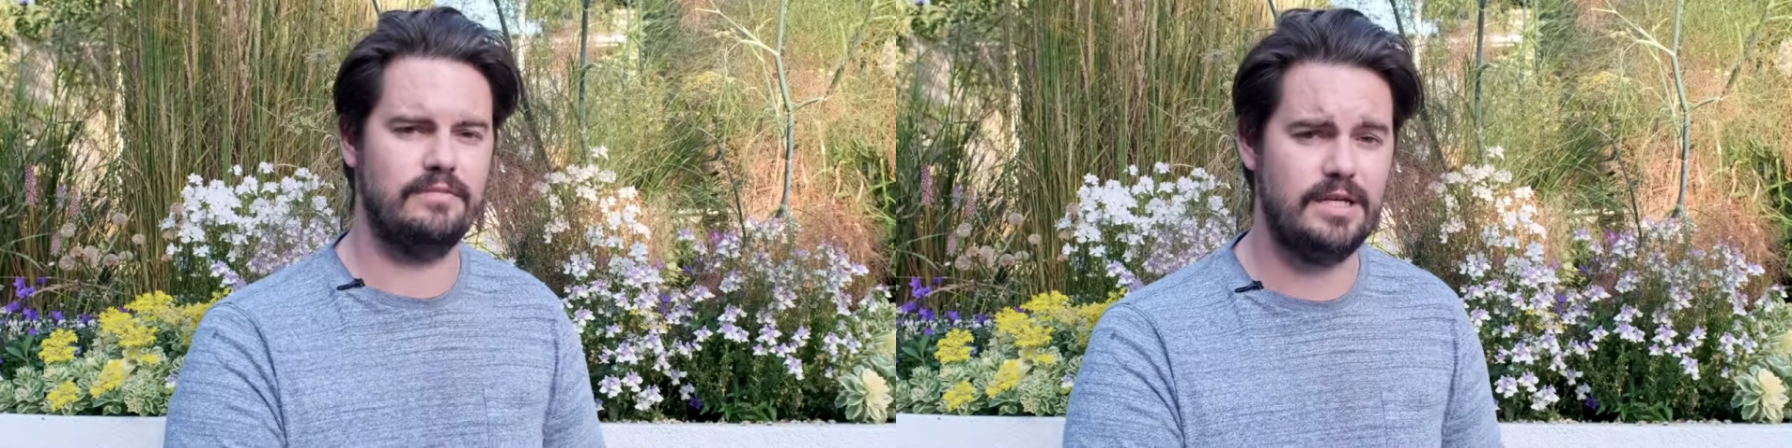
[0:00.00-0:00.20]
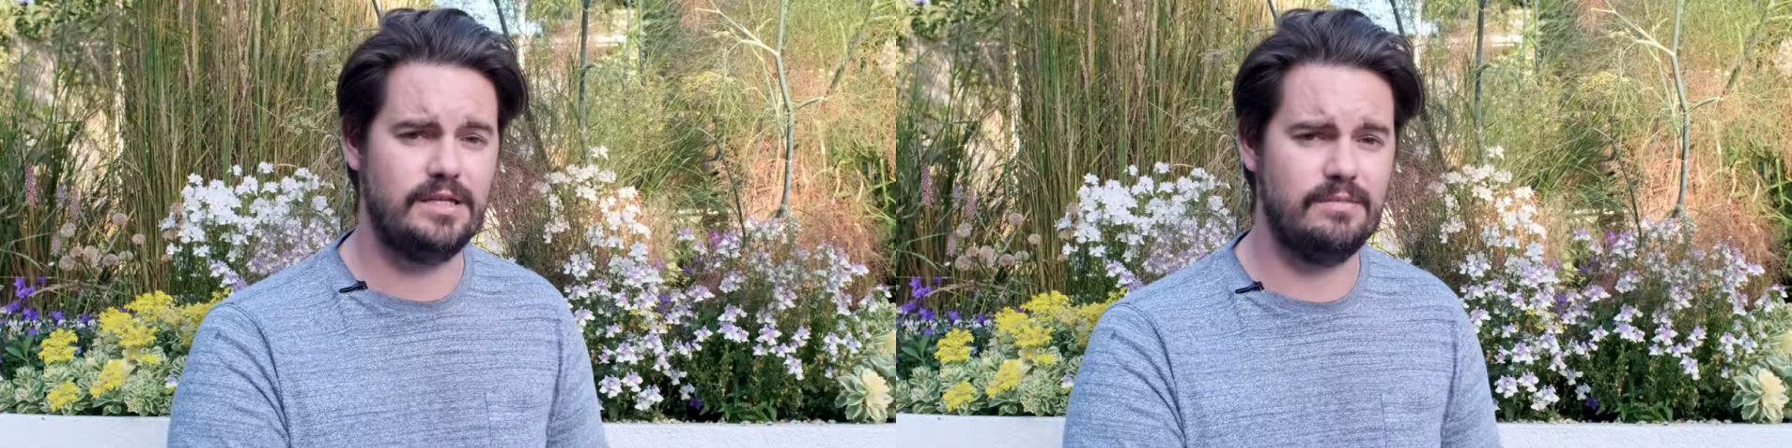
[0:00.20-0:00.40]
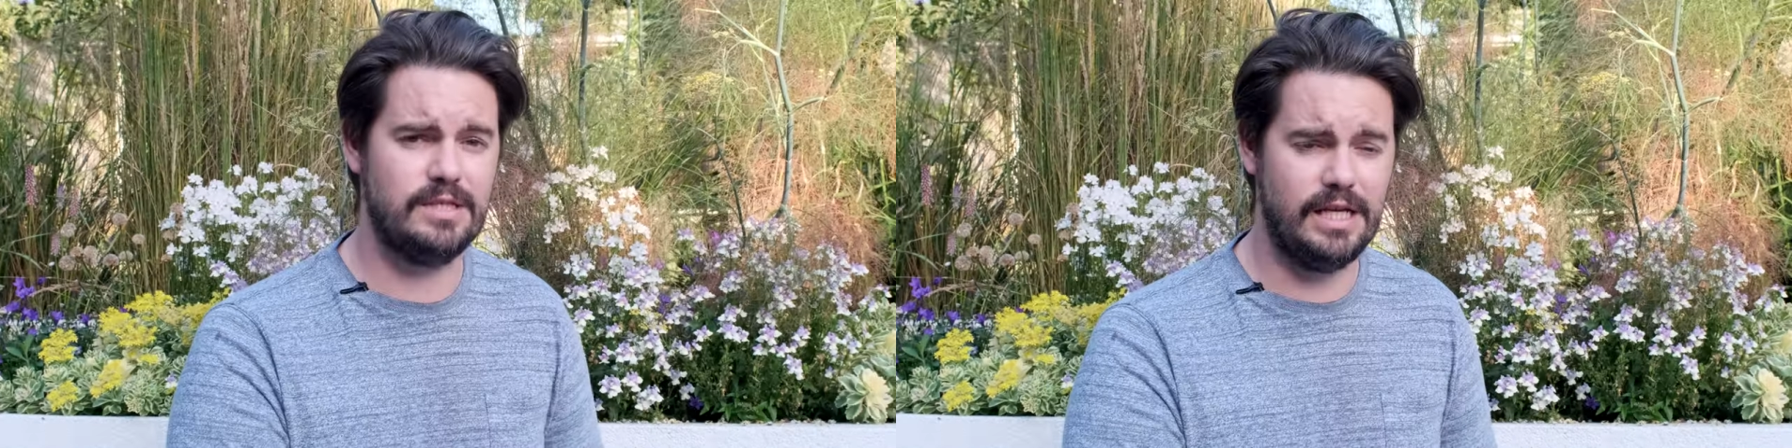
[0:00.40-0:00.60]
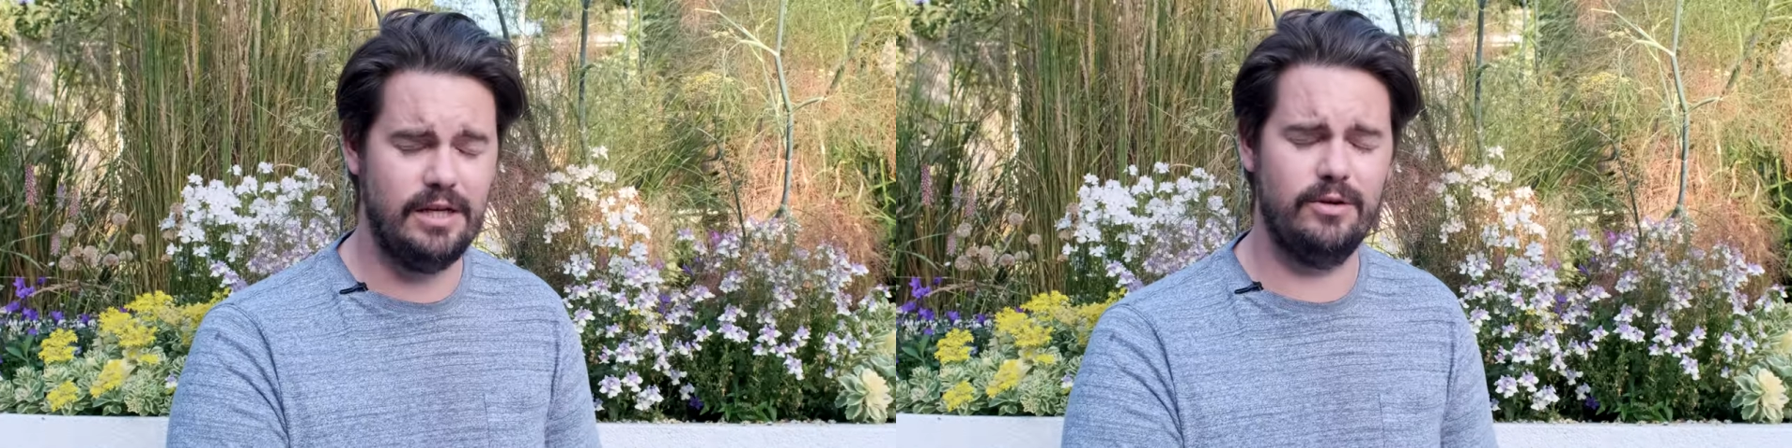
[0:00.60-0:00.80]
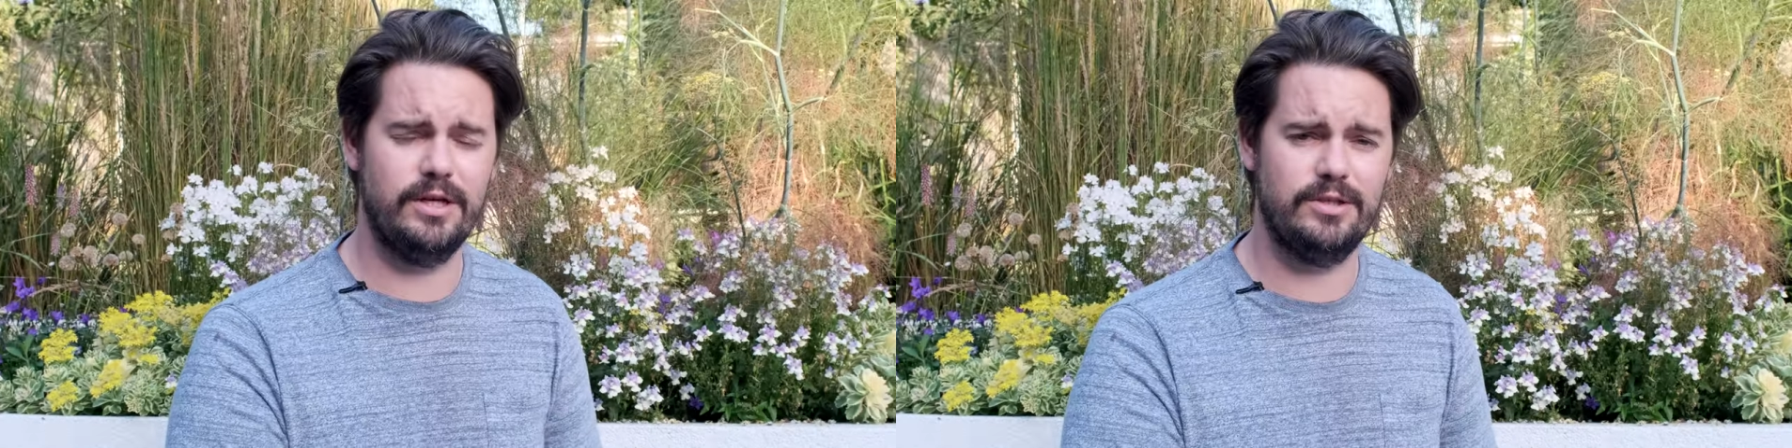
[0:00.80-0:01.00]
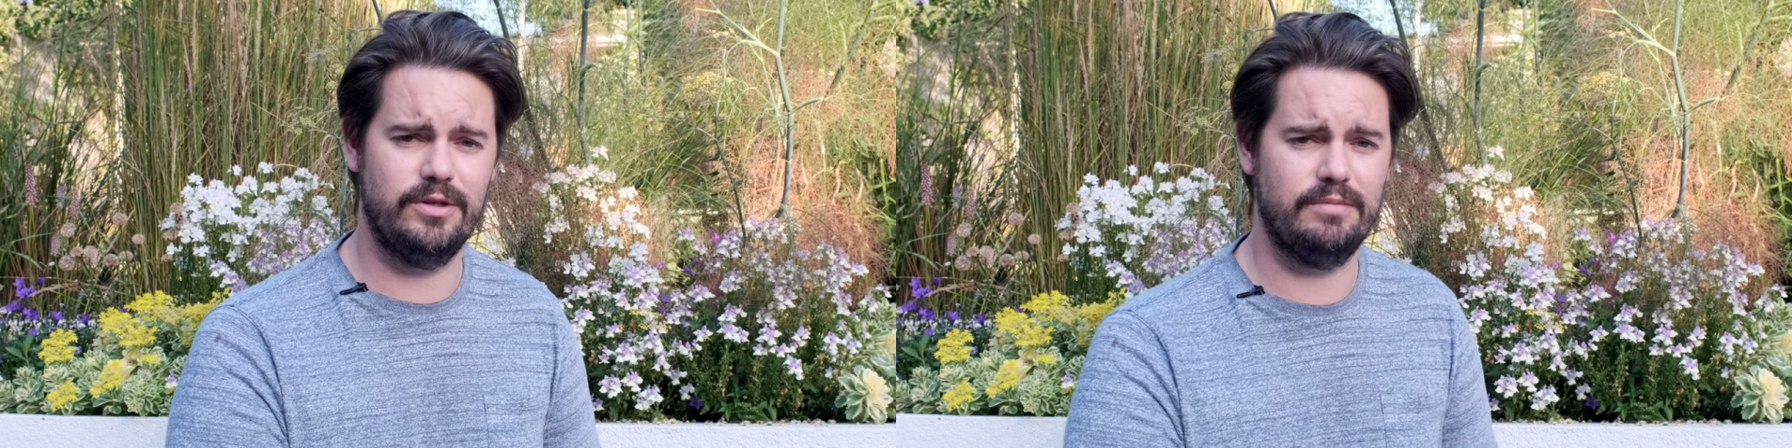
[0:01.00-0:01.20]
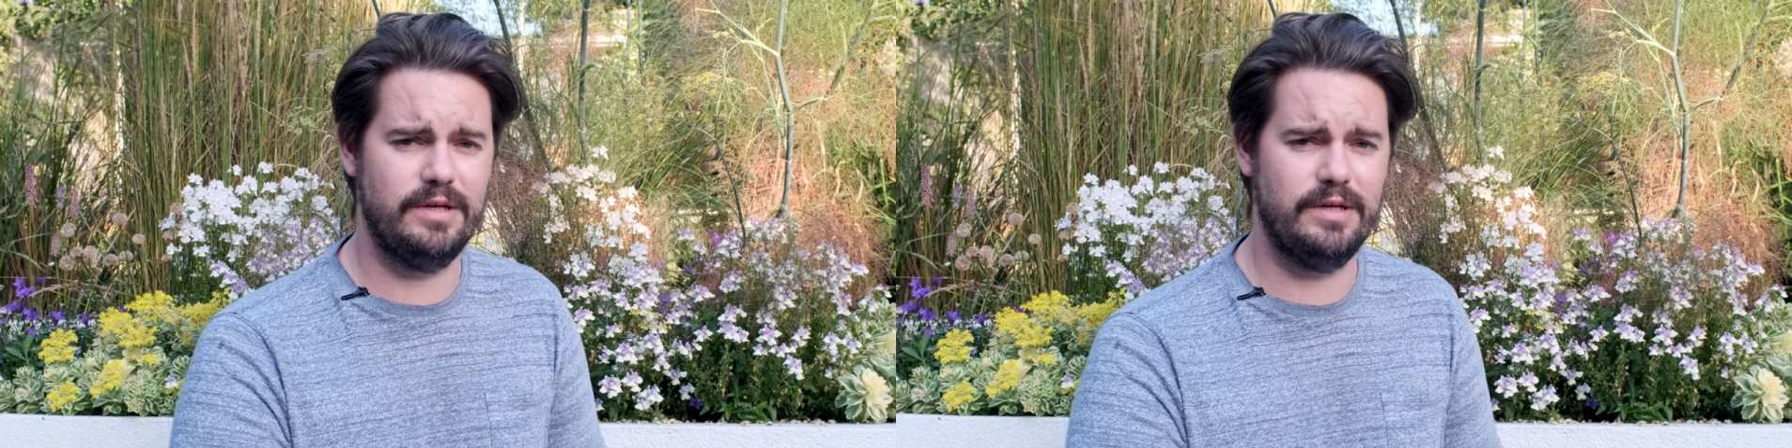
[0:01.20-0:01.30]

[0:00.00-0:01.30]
take some celluloid to it,